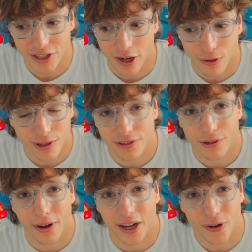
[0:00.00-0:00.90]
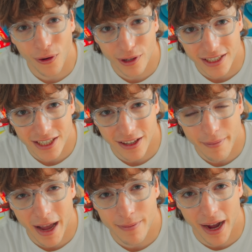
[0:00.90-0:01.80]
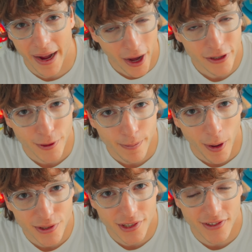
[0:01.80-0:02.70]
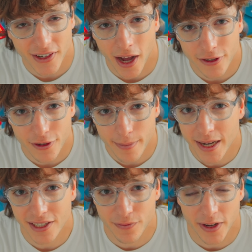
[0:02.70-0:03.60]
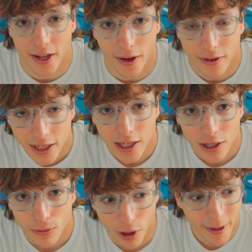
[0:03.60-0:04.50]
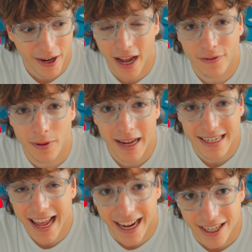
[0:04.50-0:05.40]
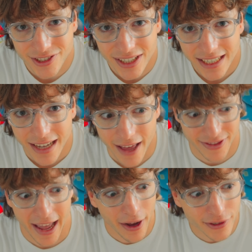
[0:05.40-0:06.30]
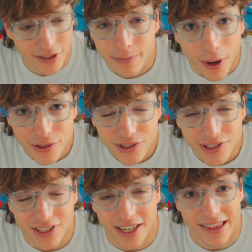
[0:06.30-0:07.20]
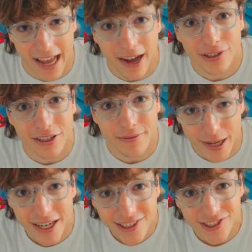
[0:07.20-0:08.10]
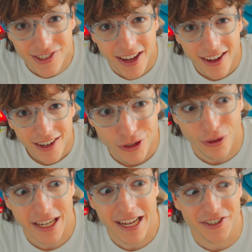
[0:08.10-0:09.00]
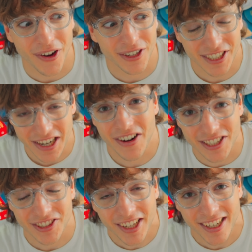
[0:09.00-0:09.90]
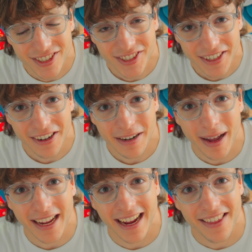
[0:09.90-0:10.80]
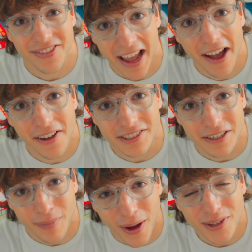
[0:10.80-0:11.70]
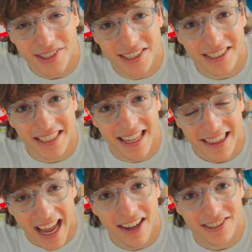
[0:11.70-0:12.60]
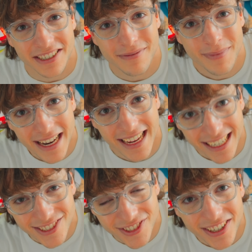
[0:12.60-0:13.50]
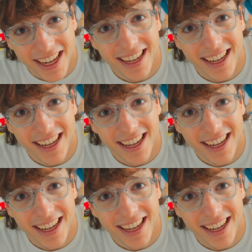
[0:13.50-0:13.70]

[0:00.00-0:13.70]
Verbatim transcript: channel wasn't growing at all until I made my one hundred posters in one hundred minutes video. What am I going to have to make next? A thousand posters in a thousand minutes? Surely he's not seriously considering making a thousand posters in a thousand minutes?